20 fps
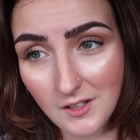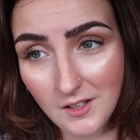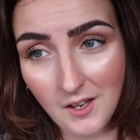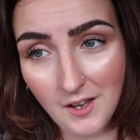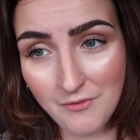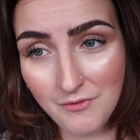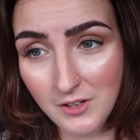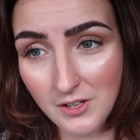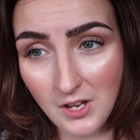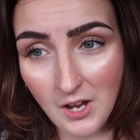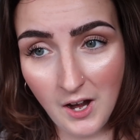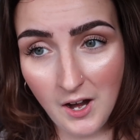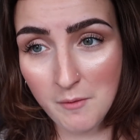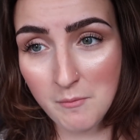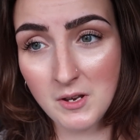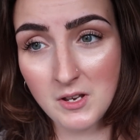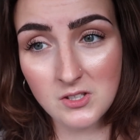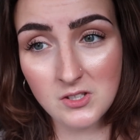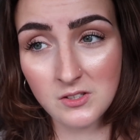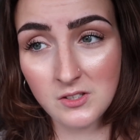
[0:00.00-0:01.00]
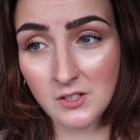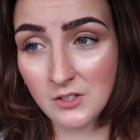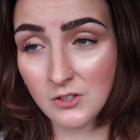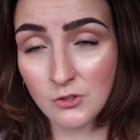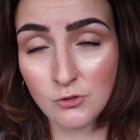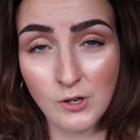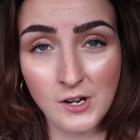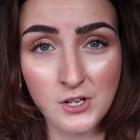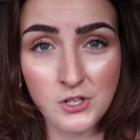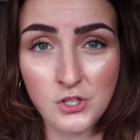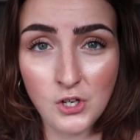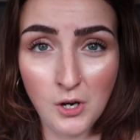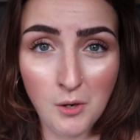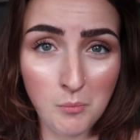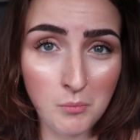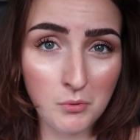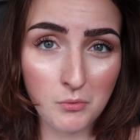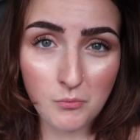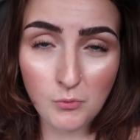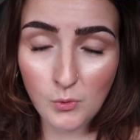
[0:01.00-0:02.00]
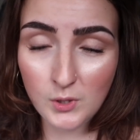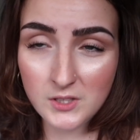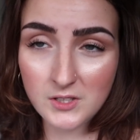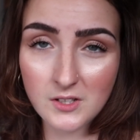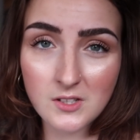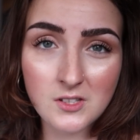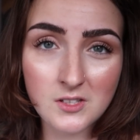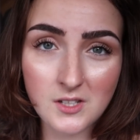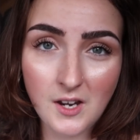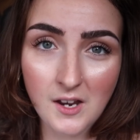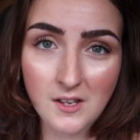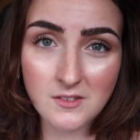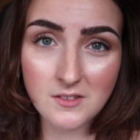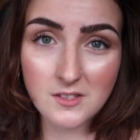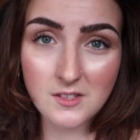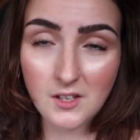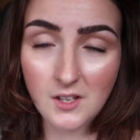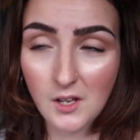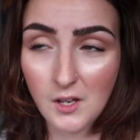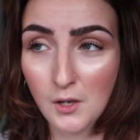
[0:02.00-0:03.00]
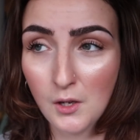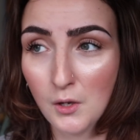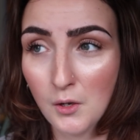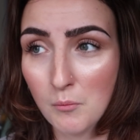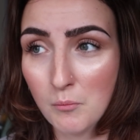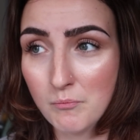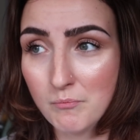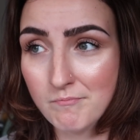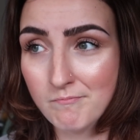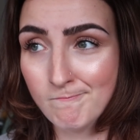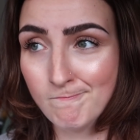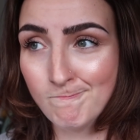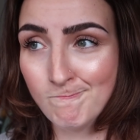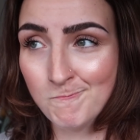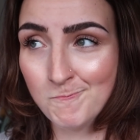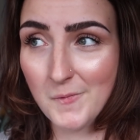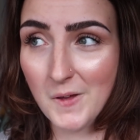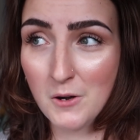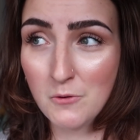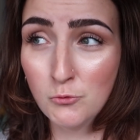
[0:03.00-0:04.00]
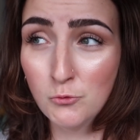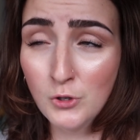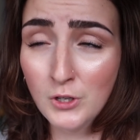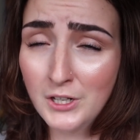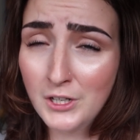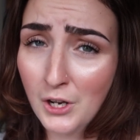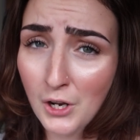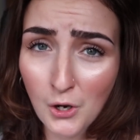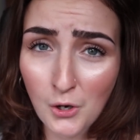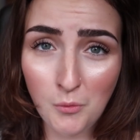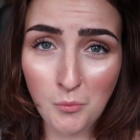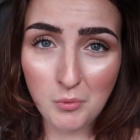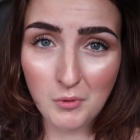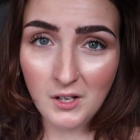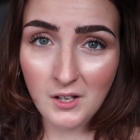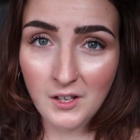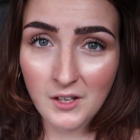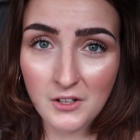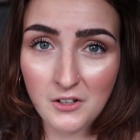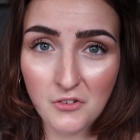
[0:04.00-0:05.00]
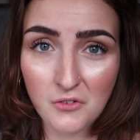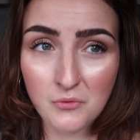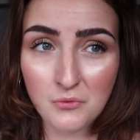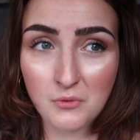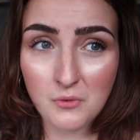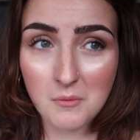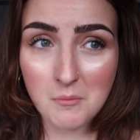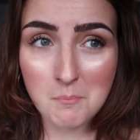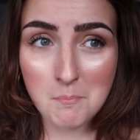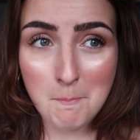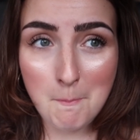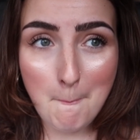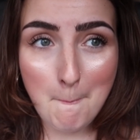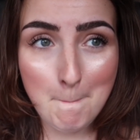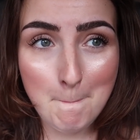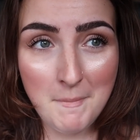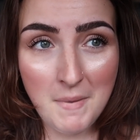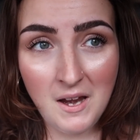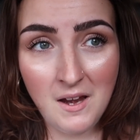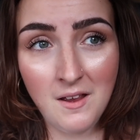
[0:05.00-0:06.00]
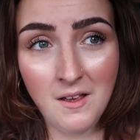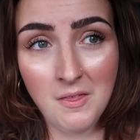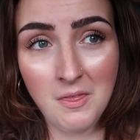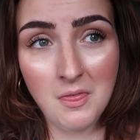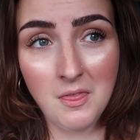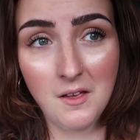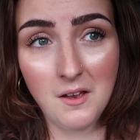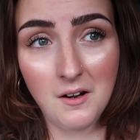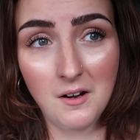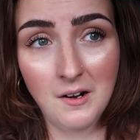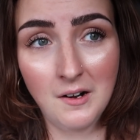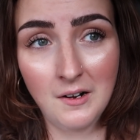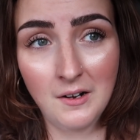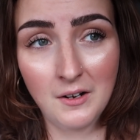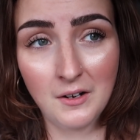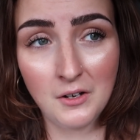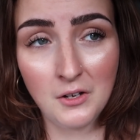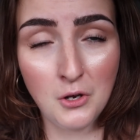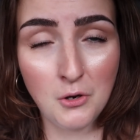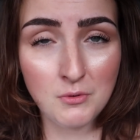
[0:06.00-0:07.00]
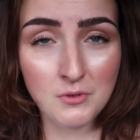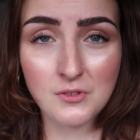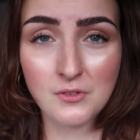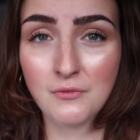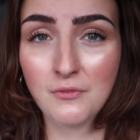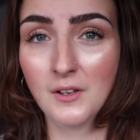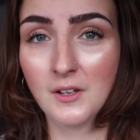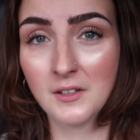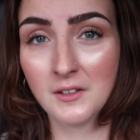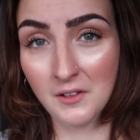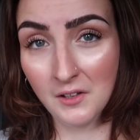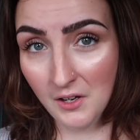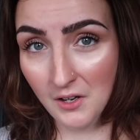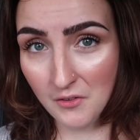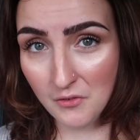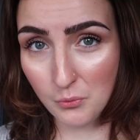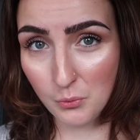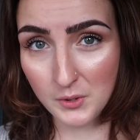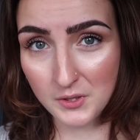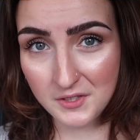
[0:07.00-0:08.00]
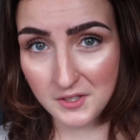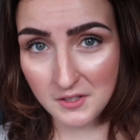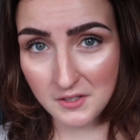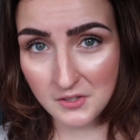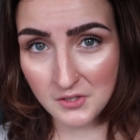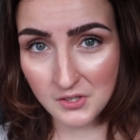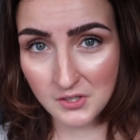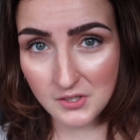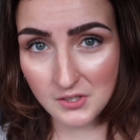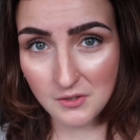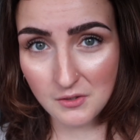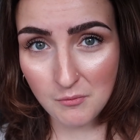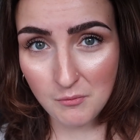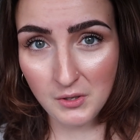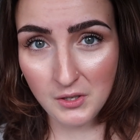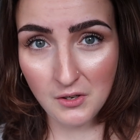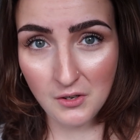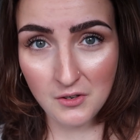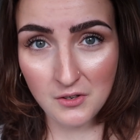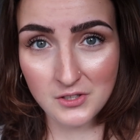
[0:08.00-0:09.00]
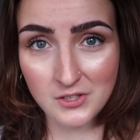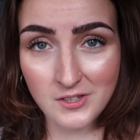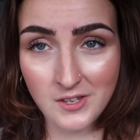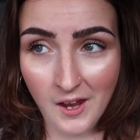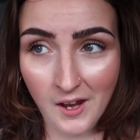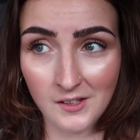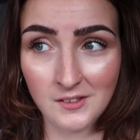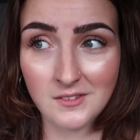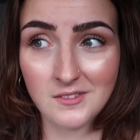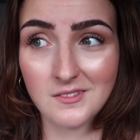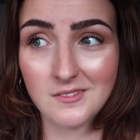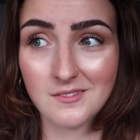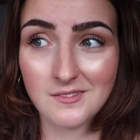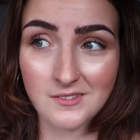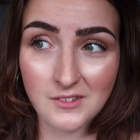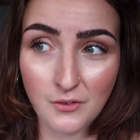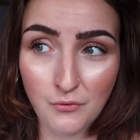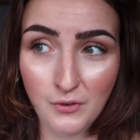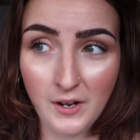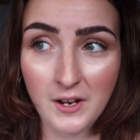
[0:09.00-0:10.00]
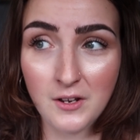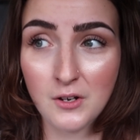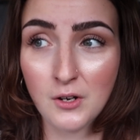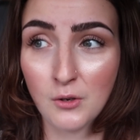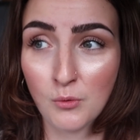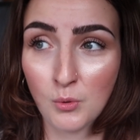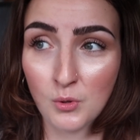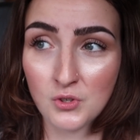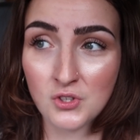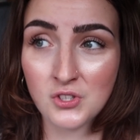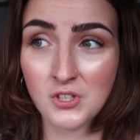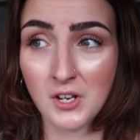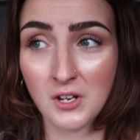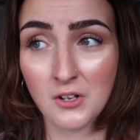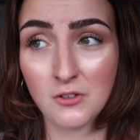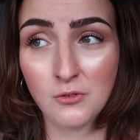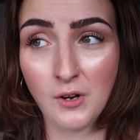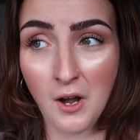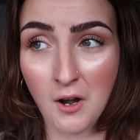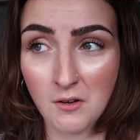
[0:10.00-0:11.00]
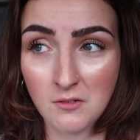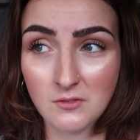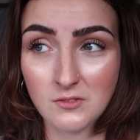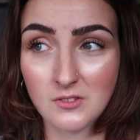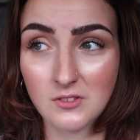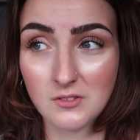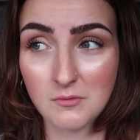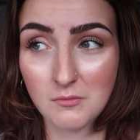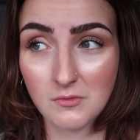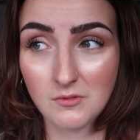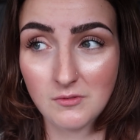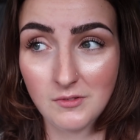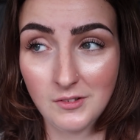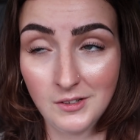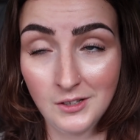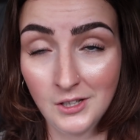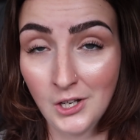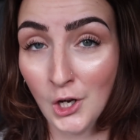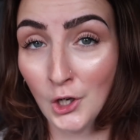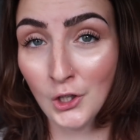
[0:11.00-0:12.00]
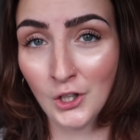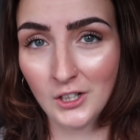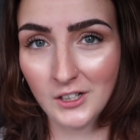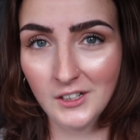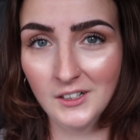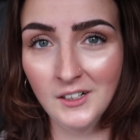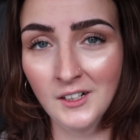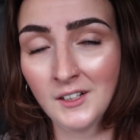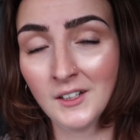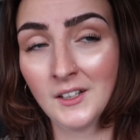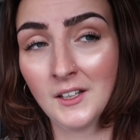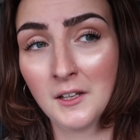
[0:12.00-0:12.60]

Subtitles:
I think Hermes did a great job with this scent. I really hope a lot of men are going to fall in love with this, because then the flanker will stick around longer.